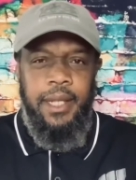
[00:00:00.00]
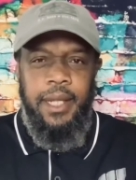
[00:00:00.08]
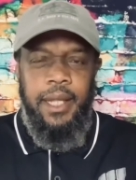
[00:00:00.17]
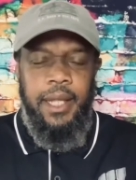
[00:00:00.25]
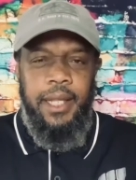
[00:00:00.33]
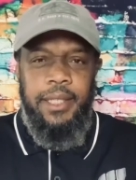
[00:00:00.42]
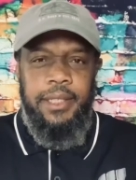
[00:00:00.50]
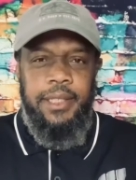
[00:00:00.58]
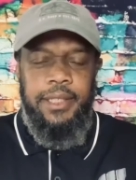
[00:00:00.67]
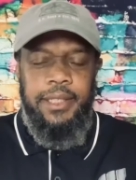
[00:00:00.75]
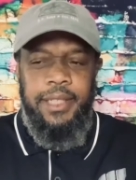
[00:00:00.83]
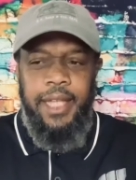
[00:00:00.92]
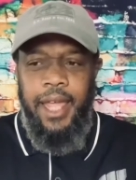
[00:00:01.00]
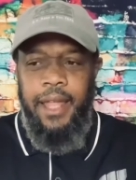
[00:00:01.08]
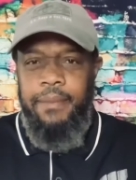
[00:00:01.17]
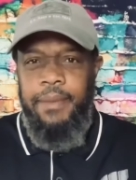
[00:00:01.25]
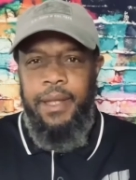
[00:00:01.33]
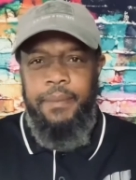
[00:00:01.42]
it's just sad,
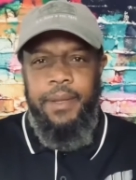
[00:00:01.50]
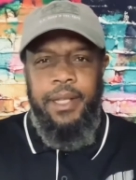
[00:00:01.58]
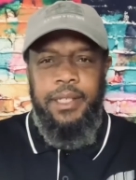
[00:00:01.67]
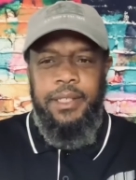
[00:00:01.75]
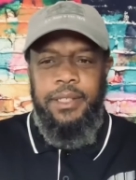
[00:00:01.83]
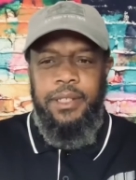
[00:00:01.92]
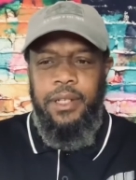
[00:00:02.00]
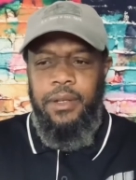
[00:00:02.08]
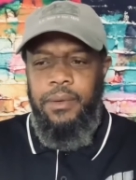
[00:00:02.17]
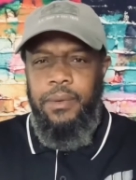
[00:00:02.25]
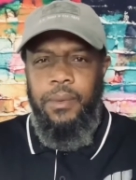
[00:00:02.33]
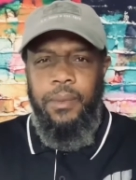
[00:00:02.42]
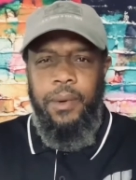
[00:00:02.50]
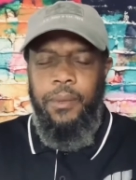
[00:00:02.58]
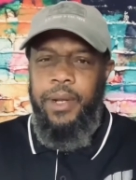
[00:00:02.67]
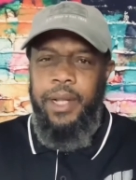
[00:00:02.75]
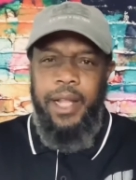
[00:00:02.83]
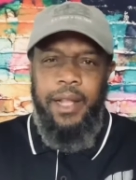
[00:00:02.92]
man, because you know we're, we're
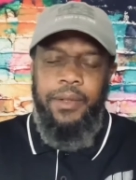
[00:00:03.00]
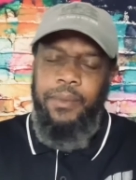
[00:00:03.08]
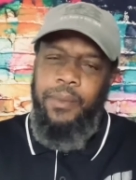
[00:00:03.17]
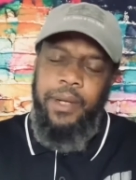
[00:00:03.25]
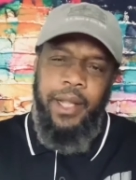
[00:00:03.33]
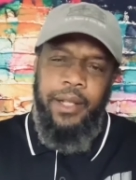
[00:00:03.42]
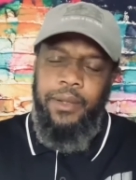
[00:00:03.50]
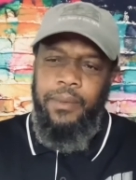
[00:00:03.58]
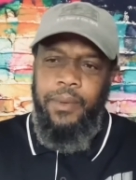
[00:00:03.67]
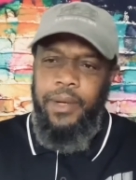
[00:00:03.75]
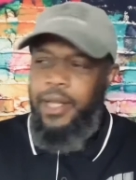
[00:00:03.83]
not we're not we're not a